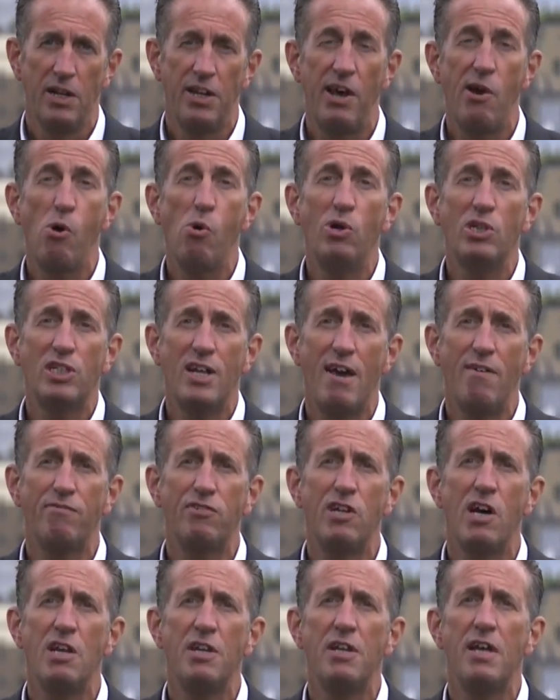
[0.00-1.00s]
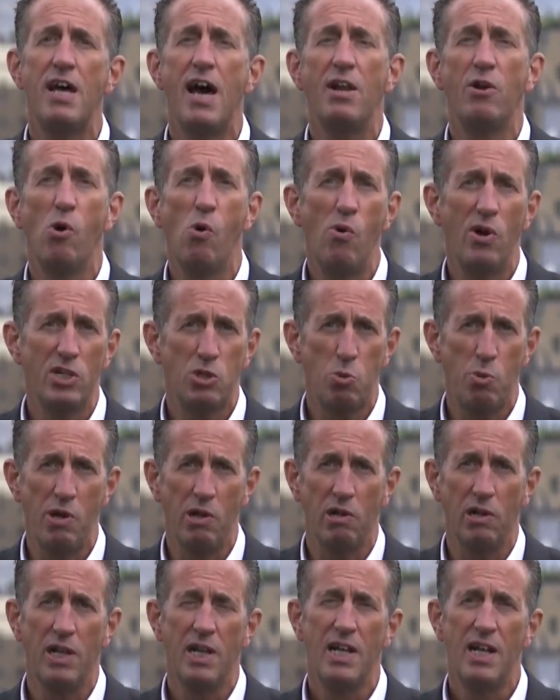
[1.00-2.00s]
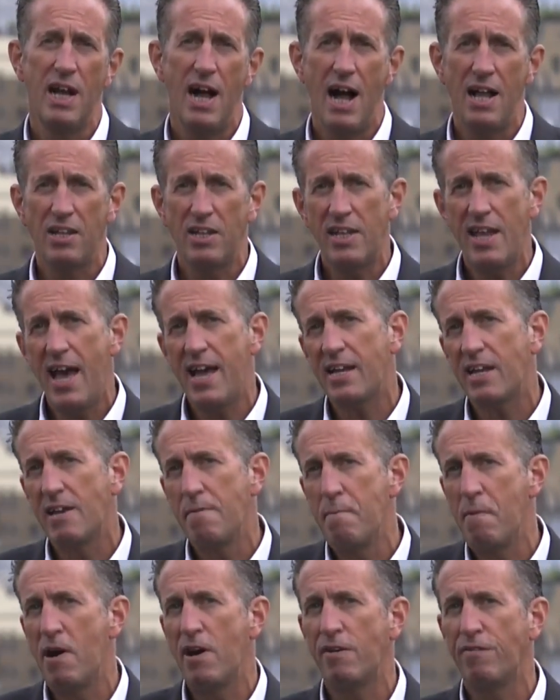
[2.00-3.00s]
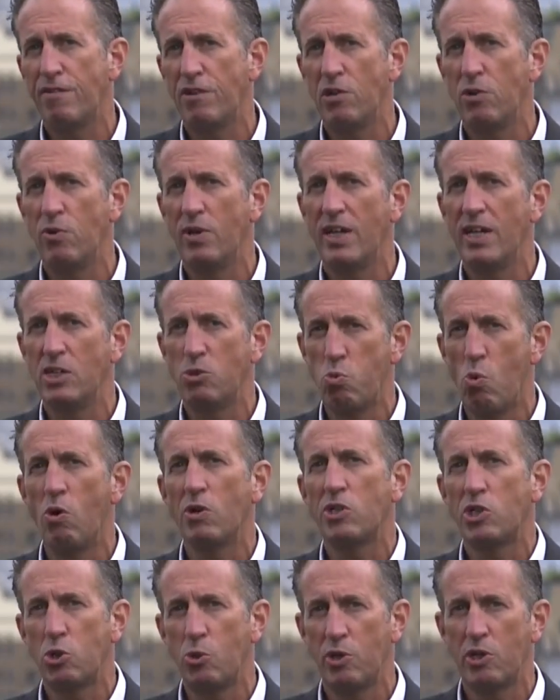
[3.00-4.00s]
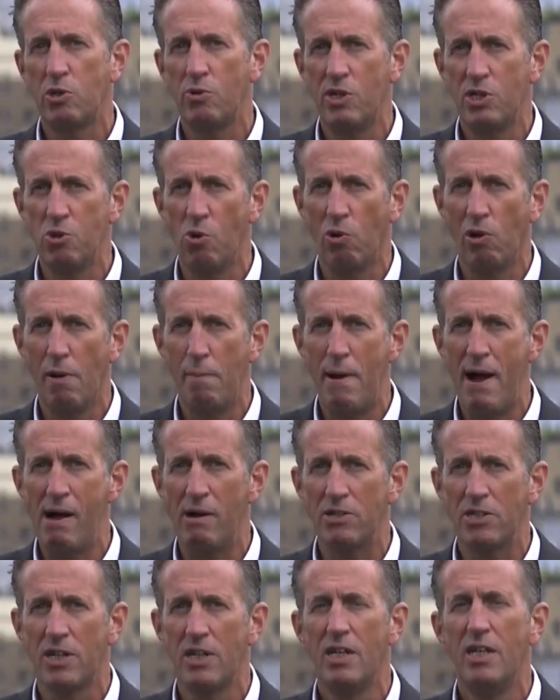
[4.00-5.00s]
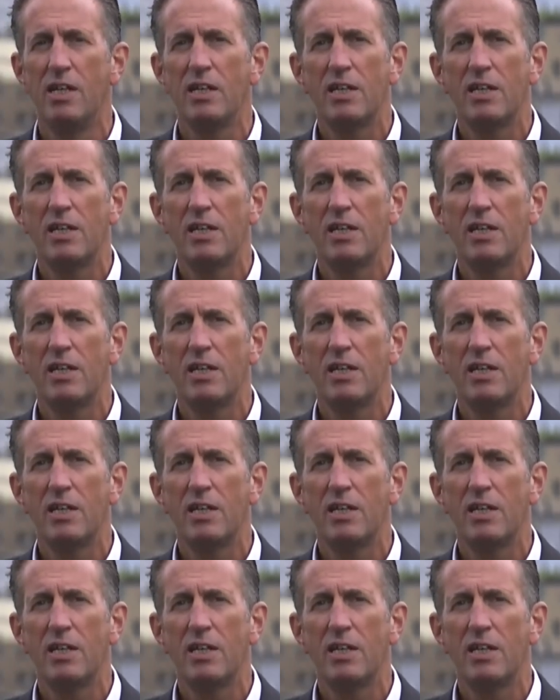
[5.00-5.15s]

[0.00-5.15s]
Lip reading: They always have done and always will. And that, in my view, is what Twitter is all about.